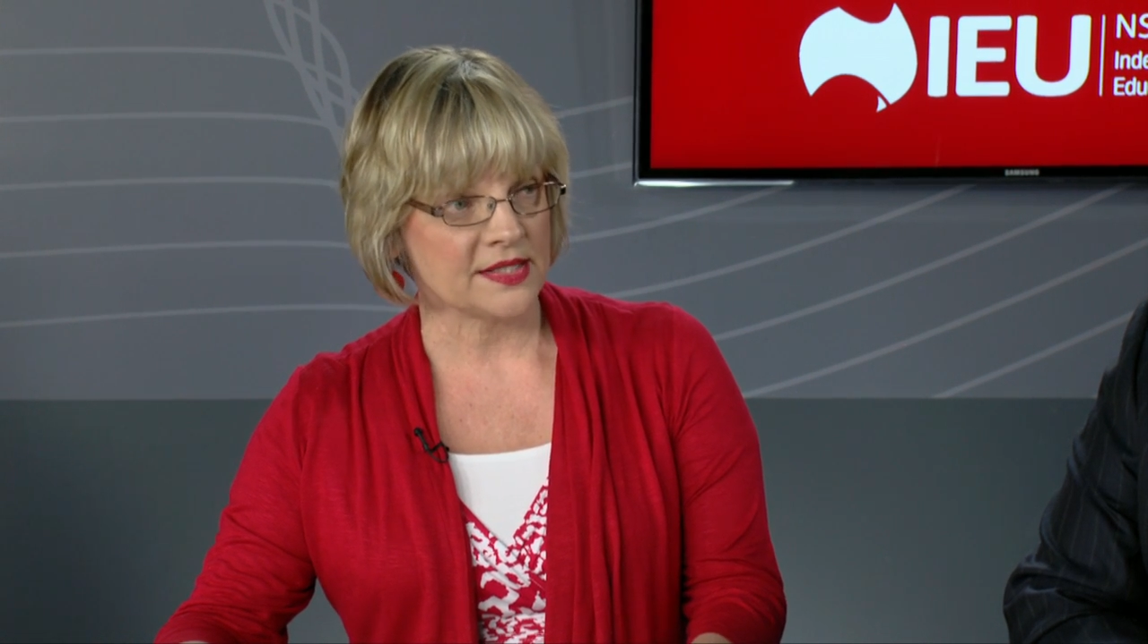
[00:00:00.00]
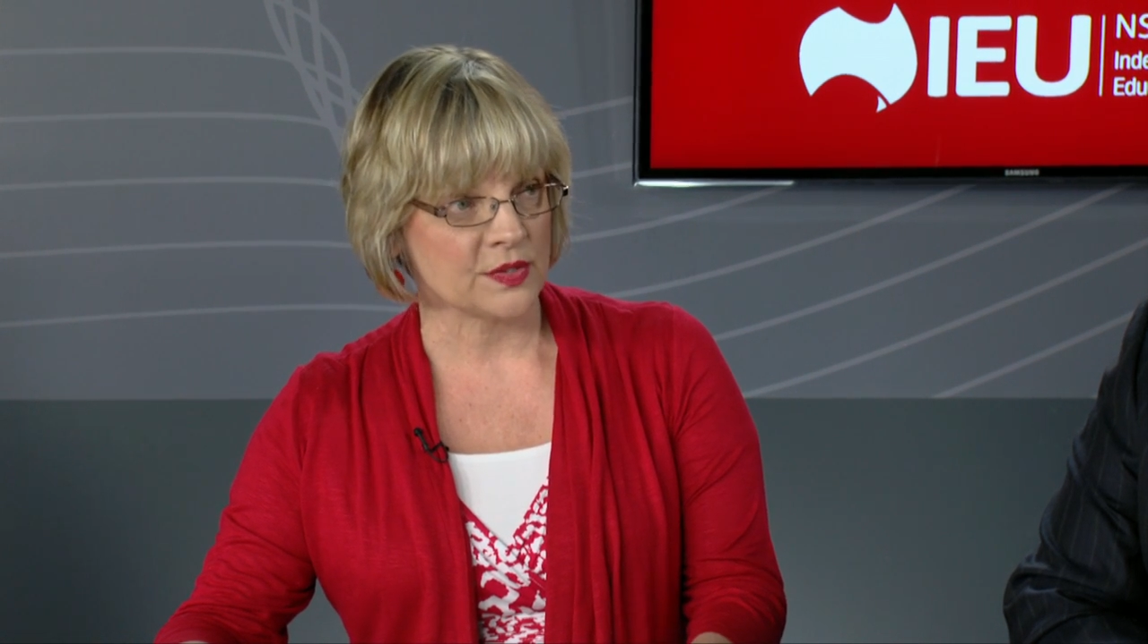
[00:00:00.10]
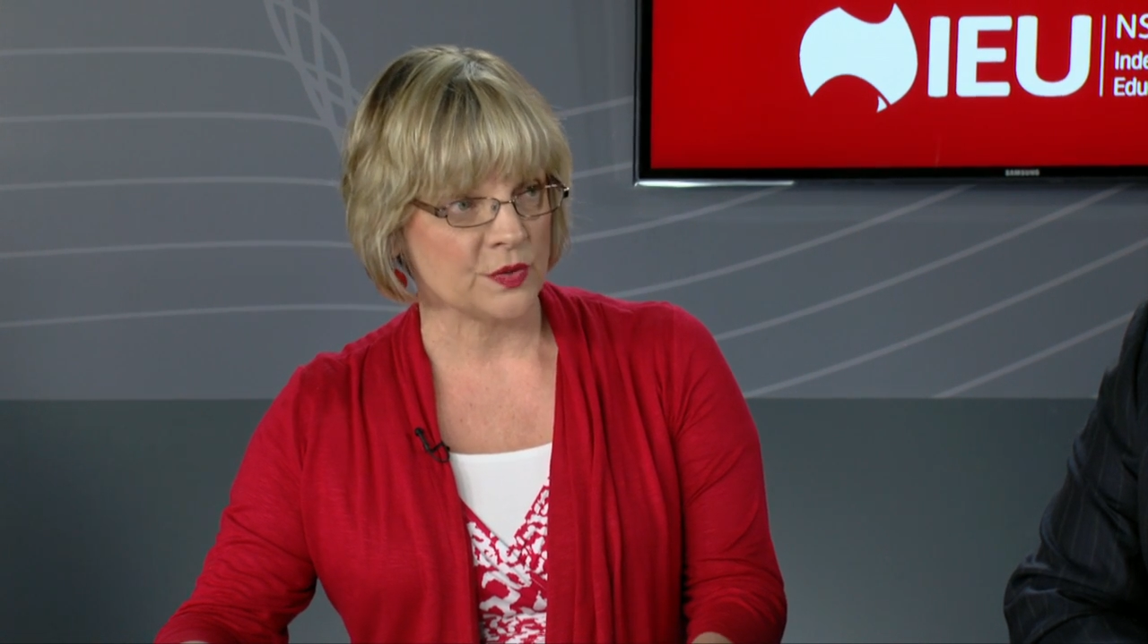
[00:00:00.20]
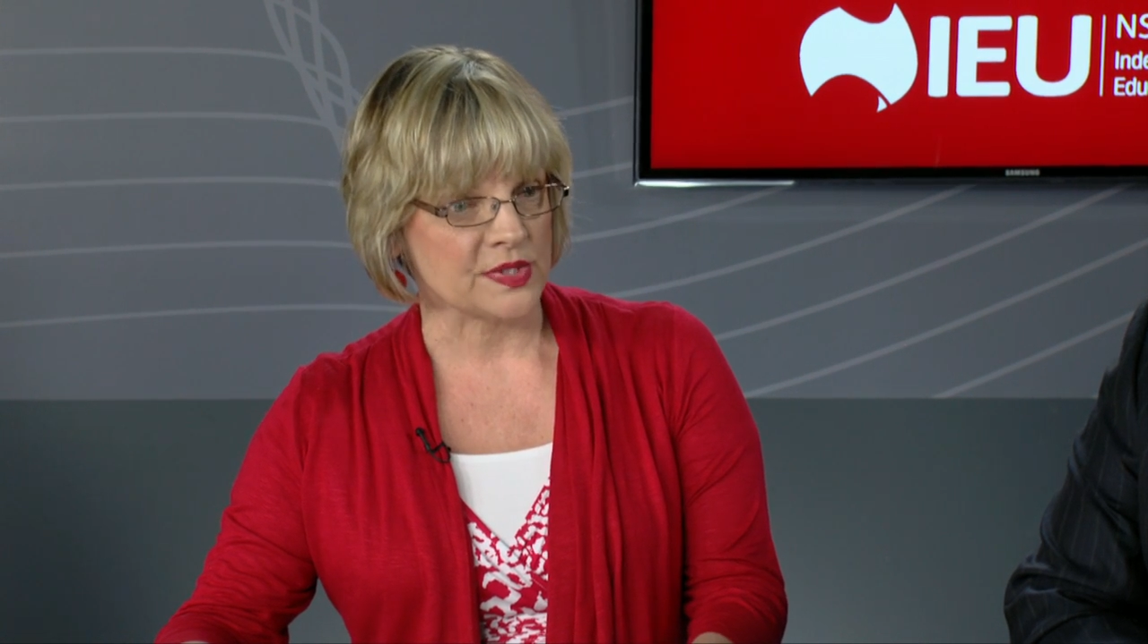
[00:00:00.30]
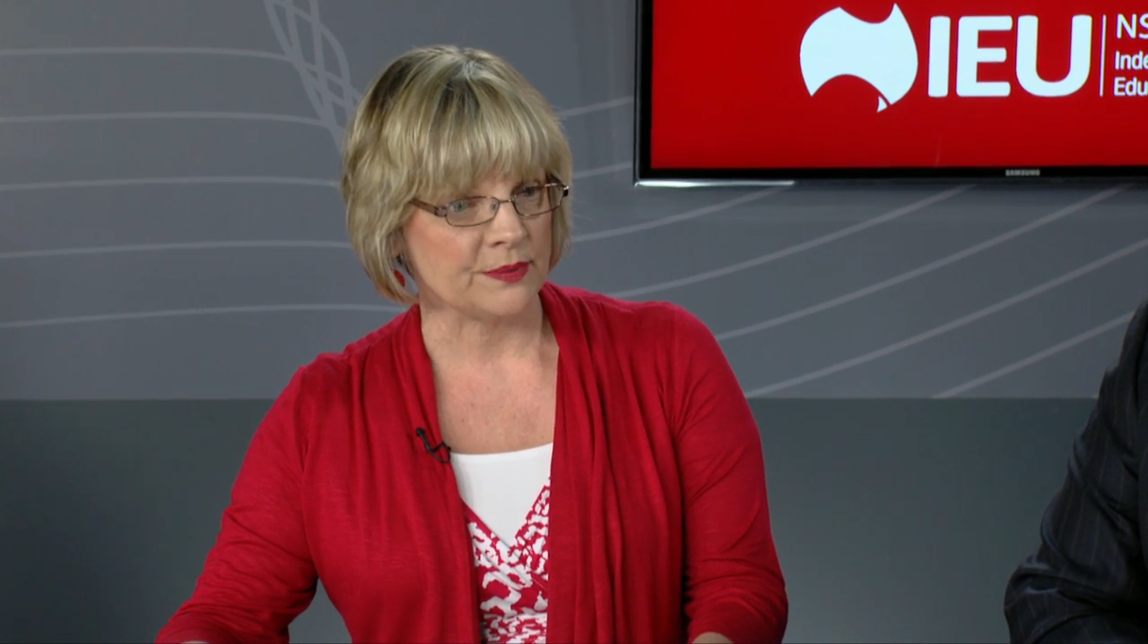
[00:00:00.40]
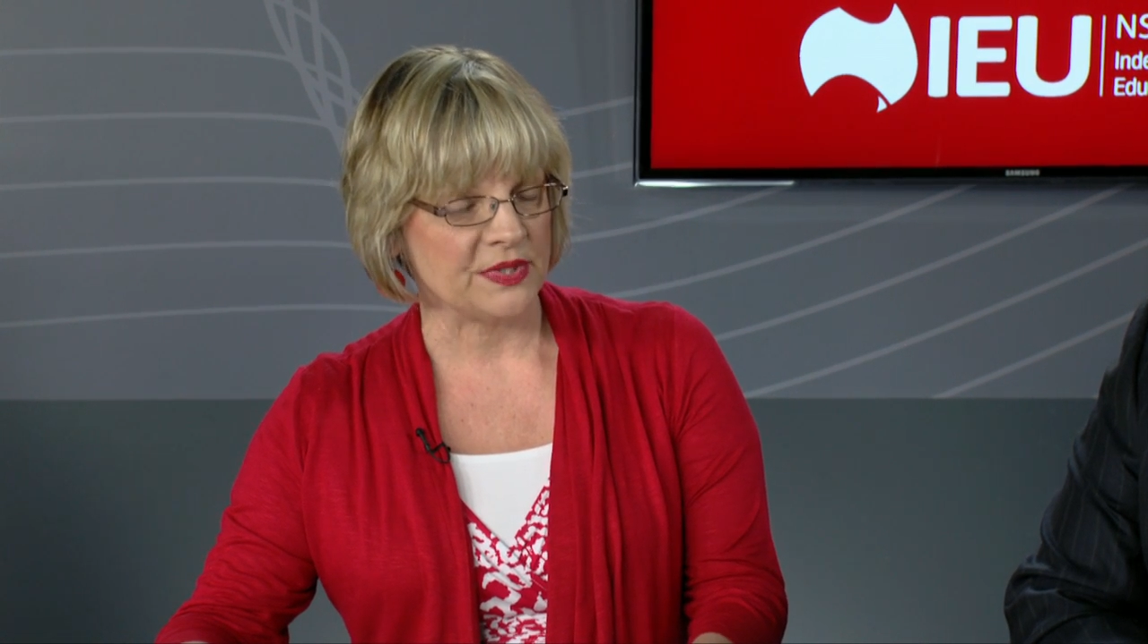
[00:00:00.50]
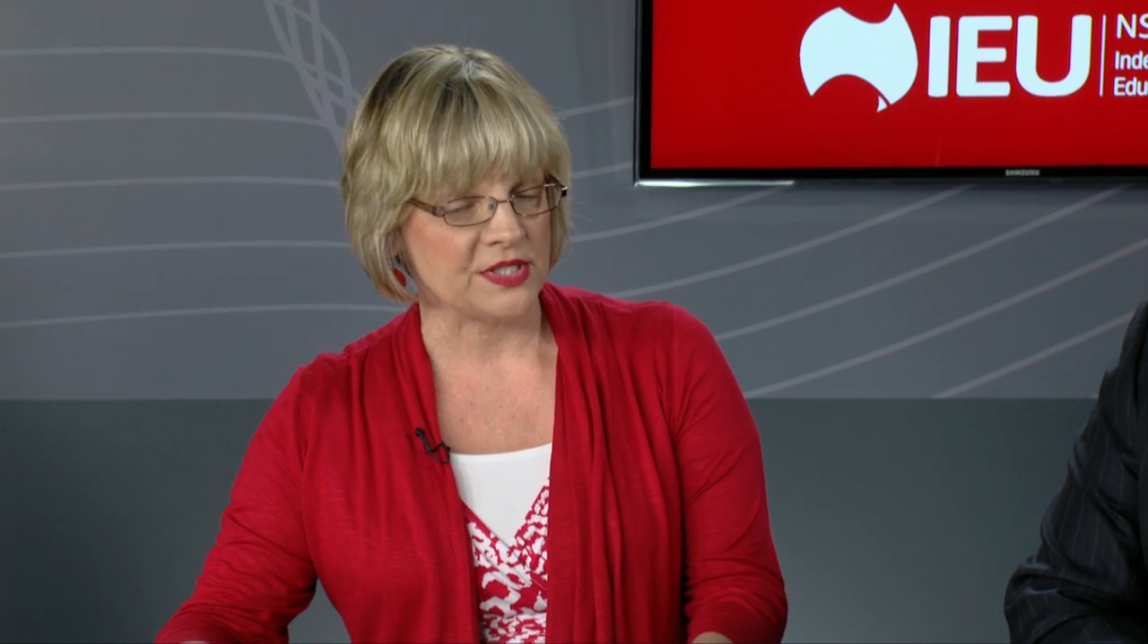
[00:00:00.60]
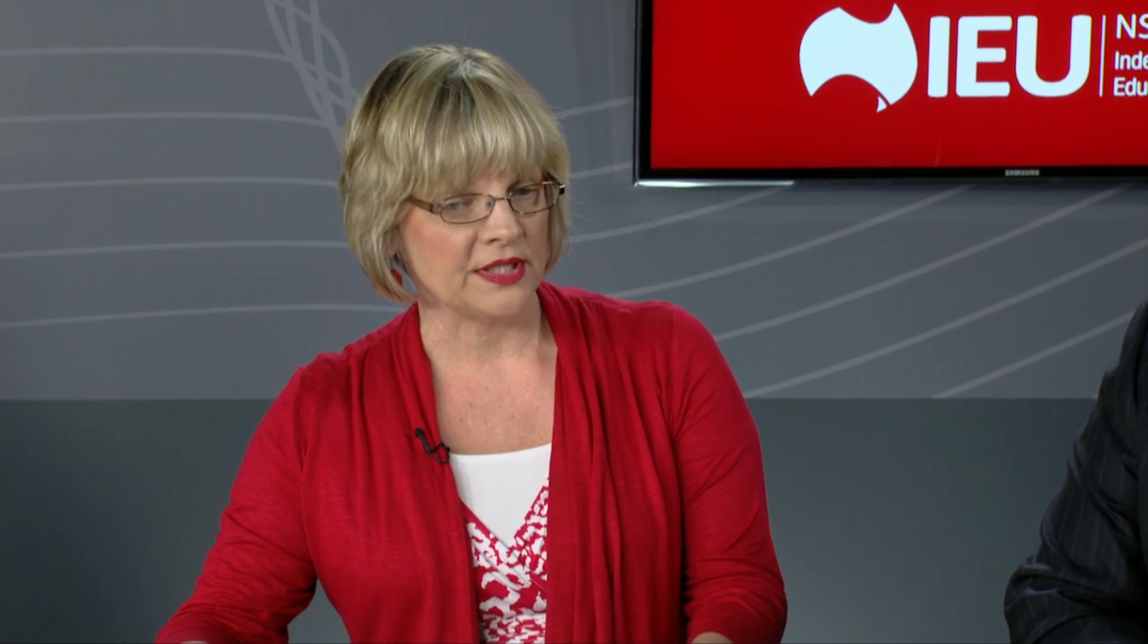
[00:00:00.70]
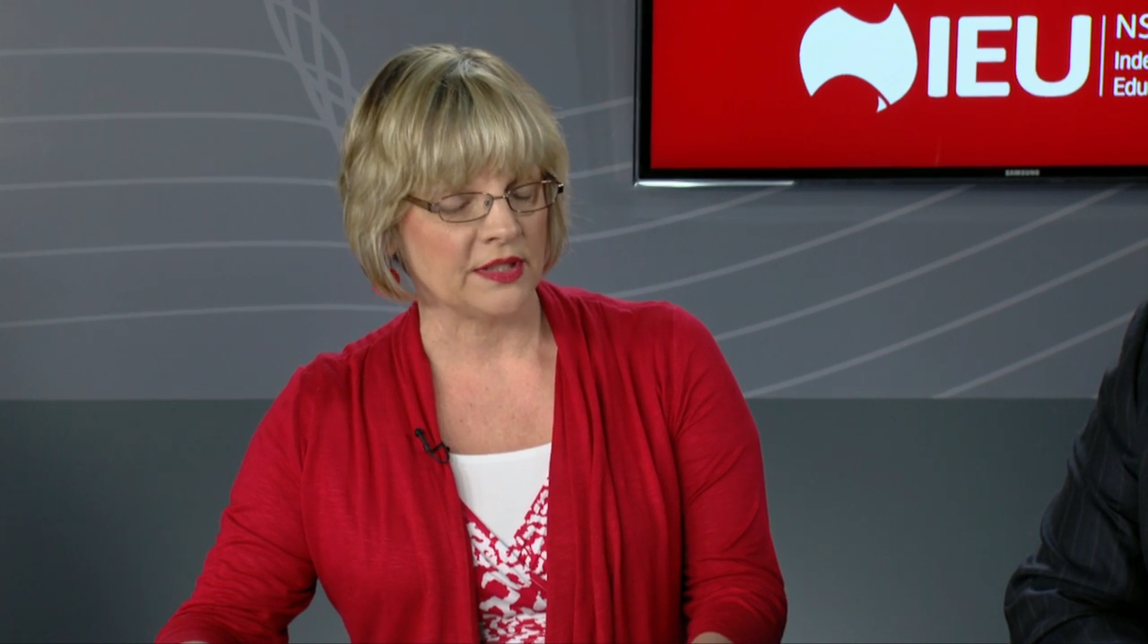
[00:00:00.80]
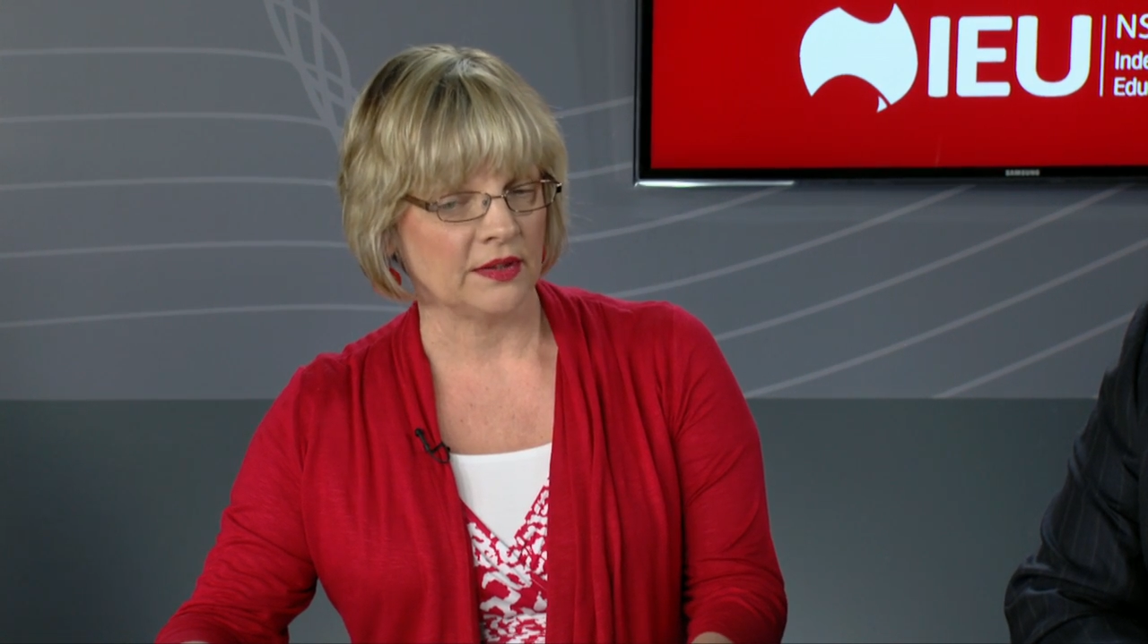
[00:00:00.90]
schools in
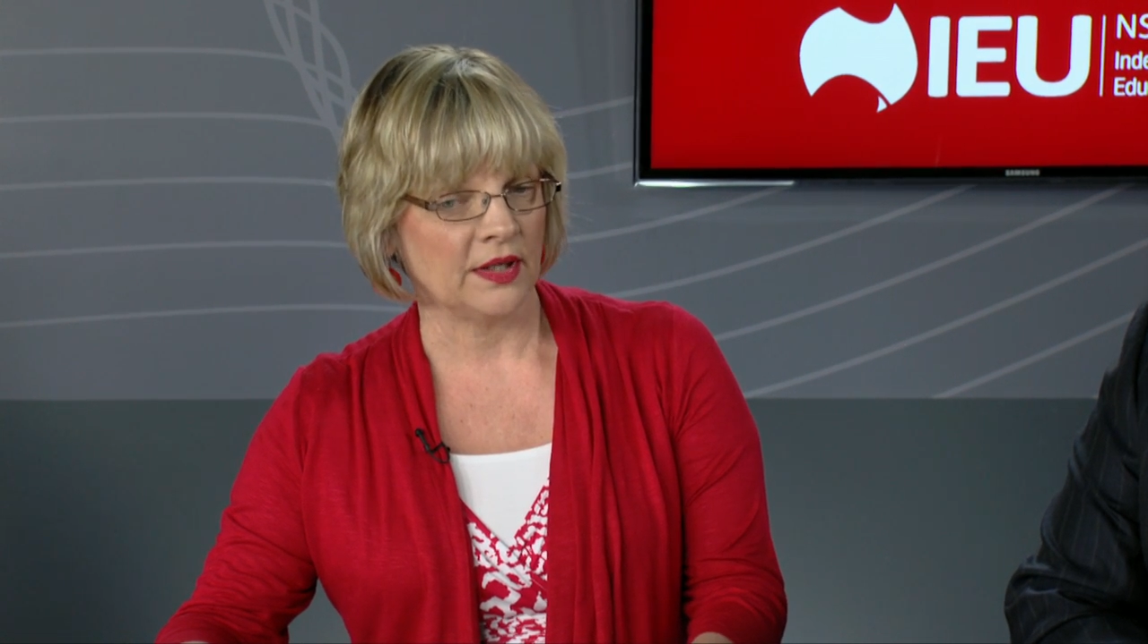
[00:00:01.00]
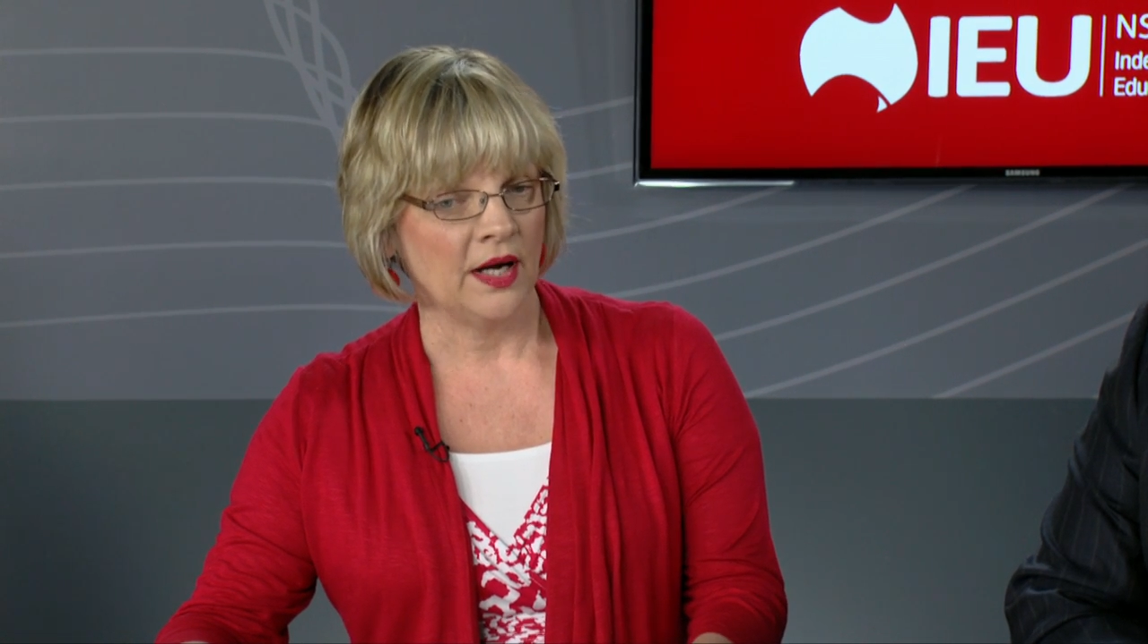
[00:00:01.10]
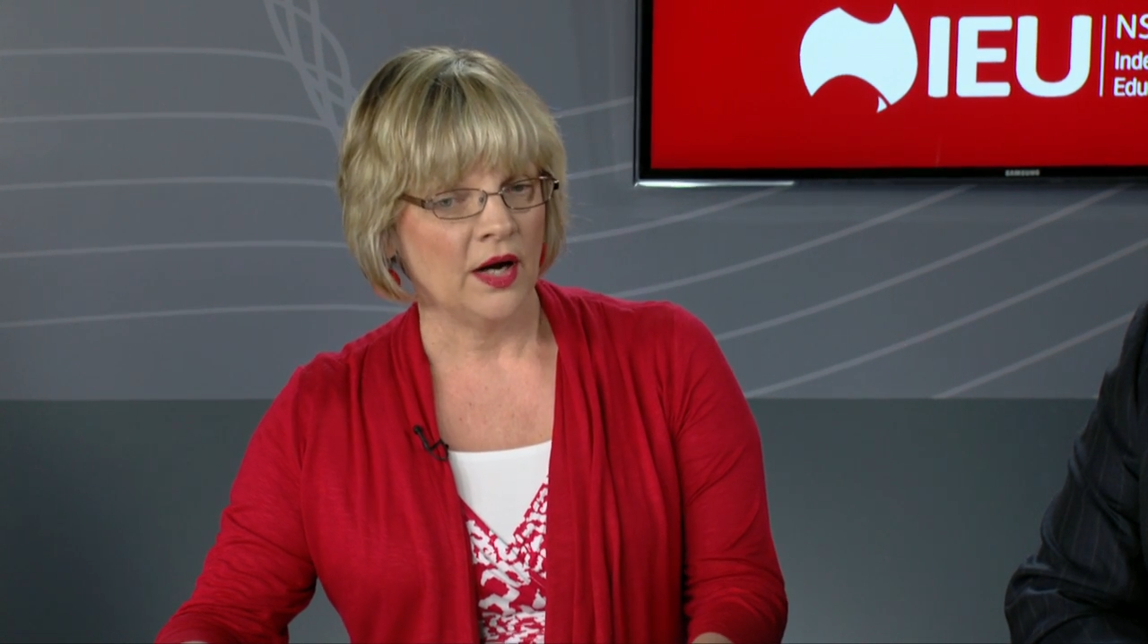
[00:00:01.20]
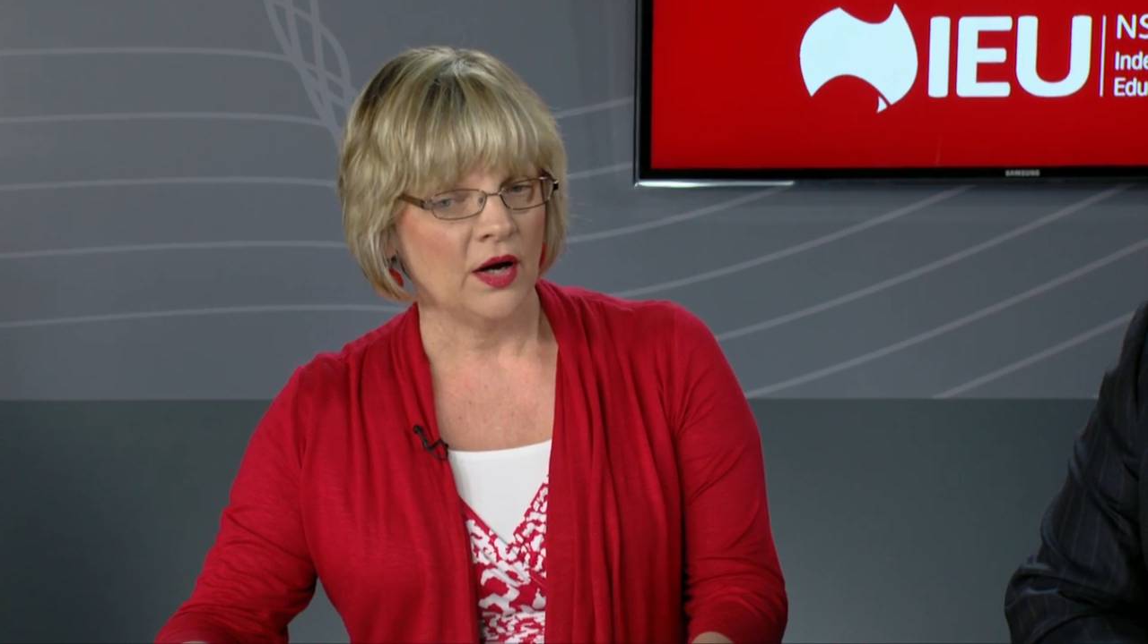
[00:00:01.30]
particular